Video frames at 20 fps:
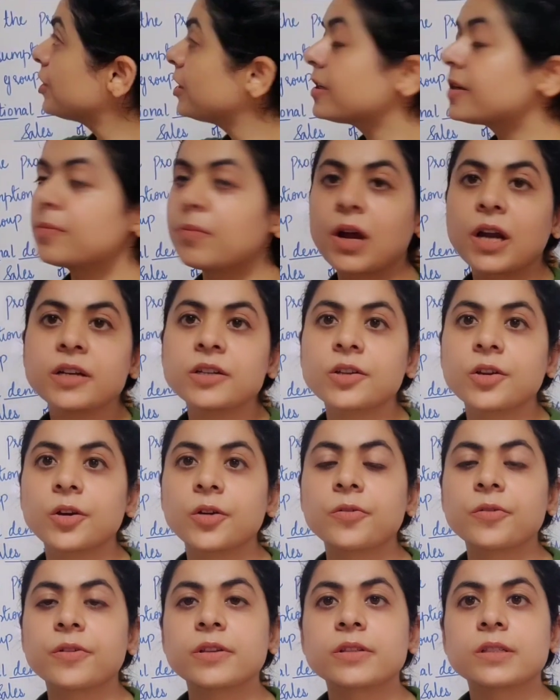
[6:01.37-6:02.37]
Proportional demand
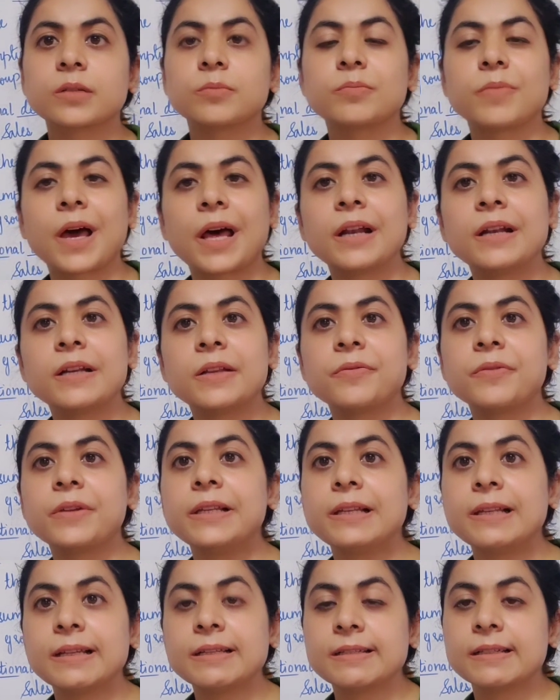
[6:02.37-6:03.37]
curve is
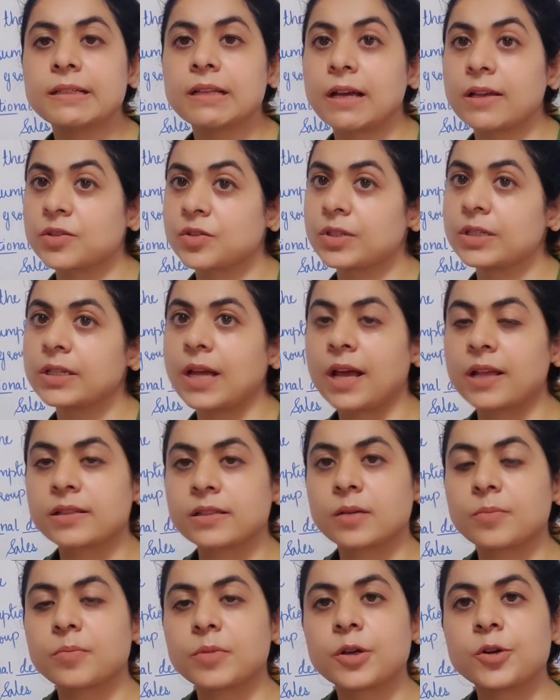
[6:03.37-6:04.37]
comparatively less elastic
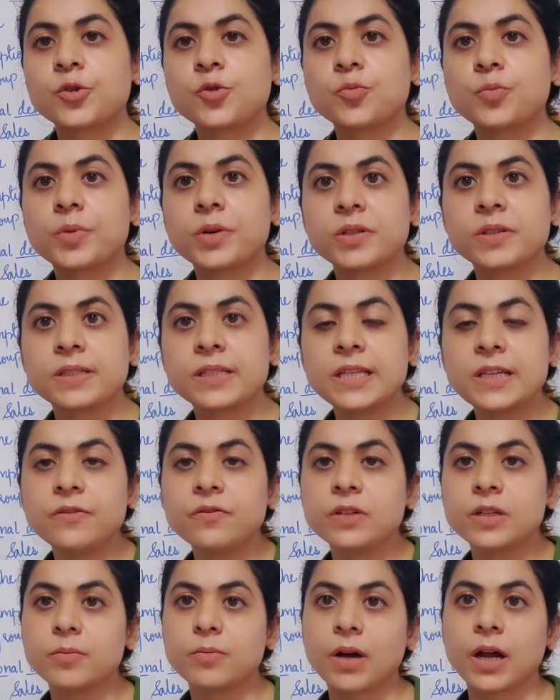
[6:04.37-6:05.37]
as compared to
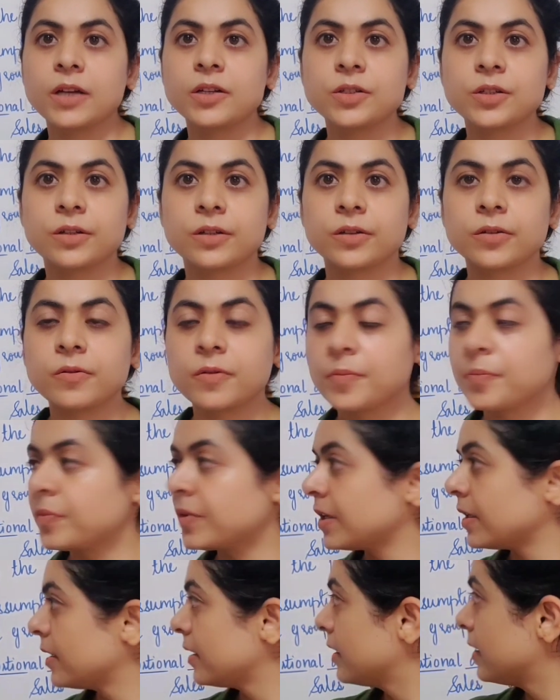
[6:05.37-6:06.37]
perceived demand curve
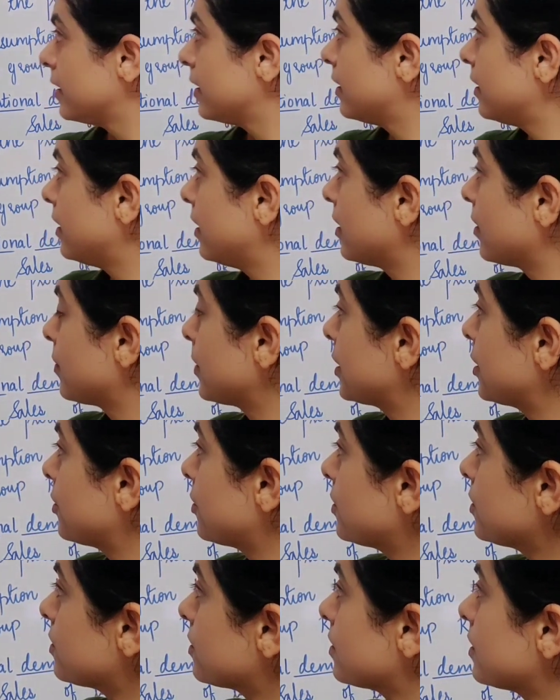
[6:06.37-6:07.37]

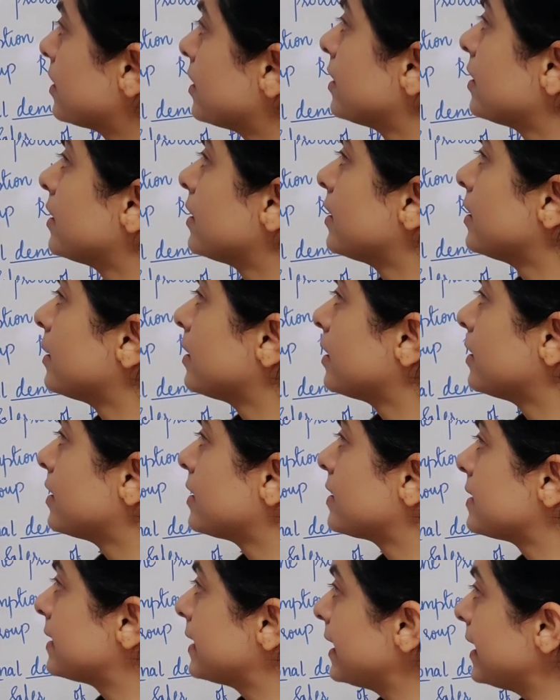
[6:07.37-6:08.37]
because
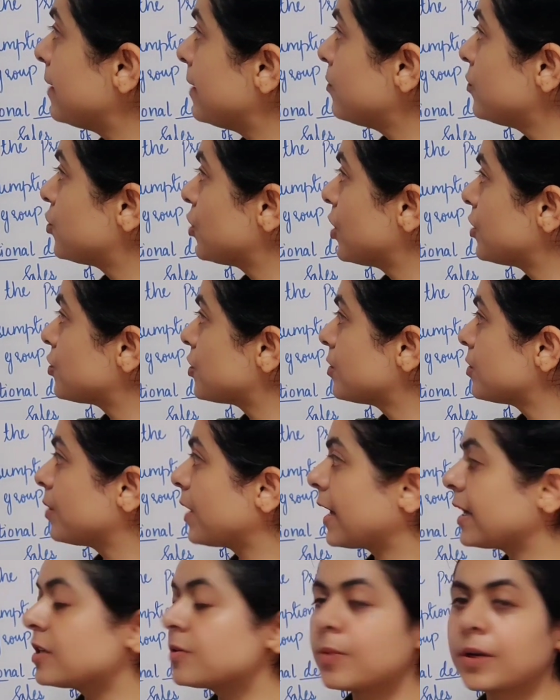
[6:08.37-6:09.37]
the same change
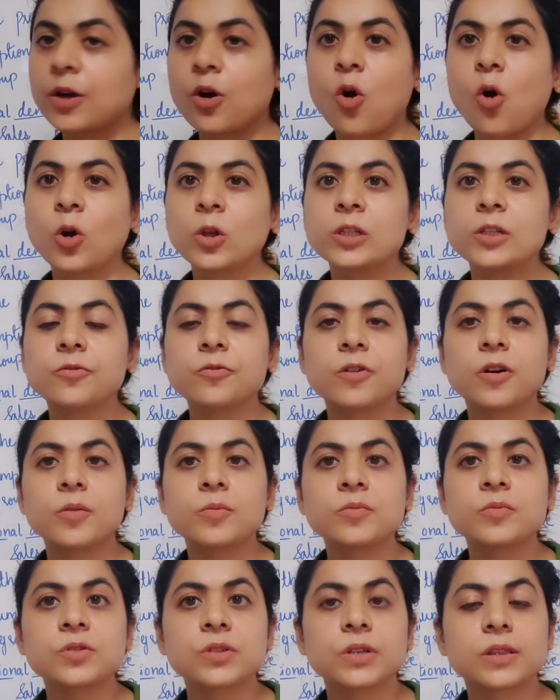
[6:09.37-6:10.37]
in price by all the
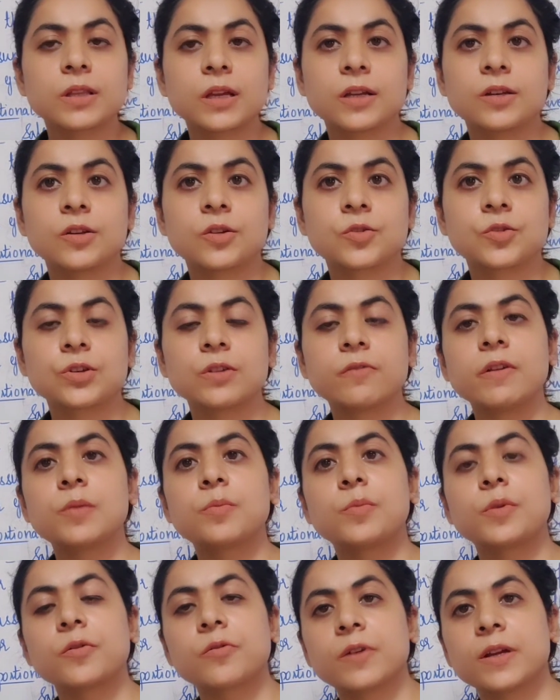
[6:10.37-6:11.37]
firms in the industry
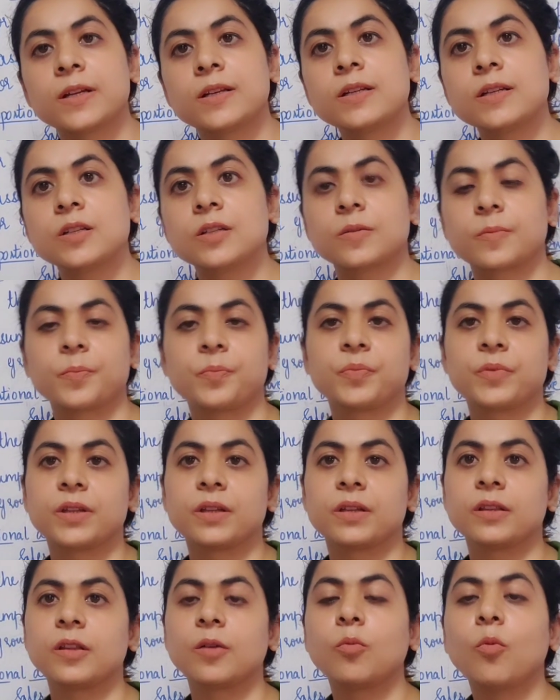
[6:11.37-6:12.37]
will prevent
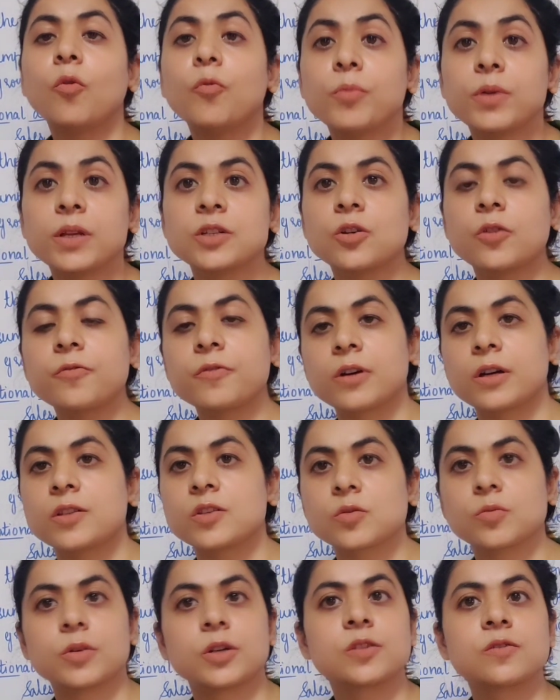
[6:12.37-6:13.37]
the movement of
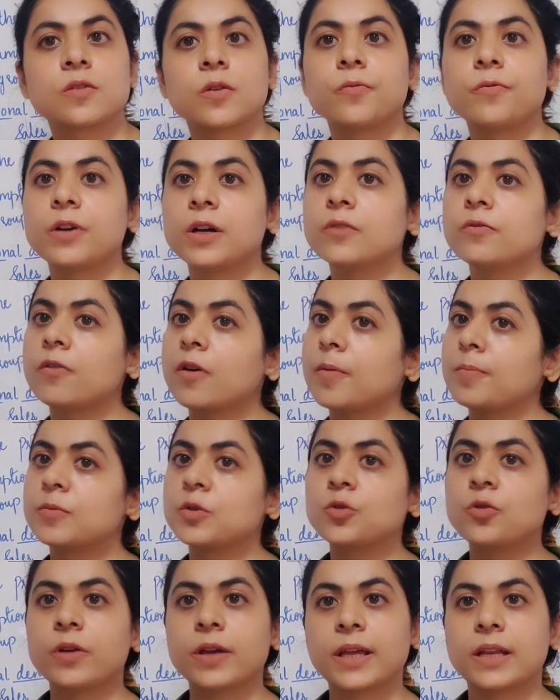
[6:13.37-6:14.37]
customers from one
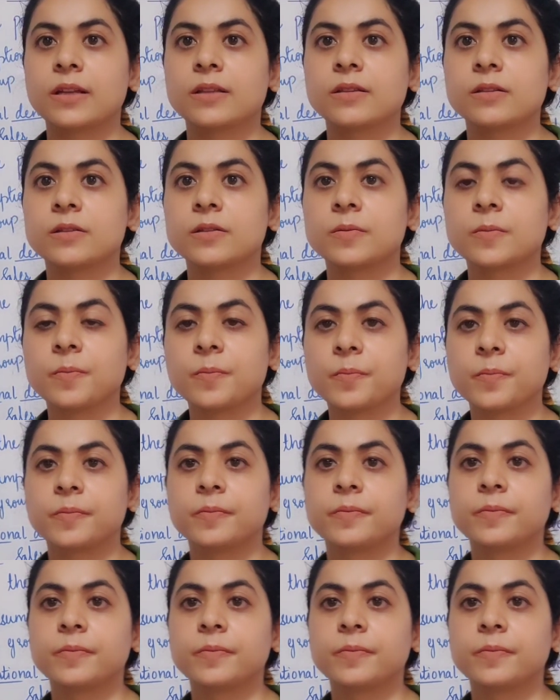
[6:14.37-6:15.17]
firm to another.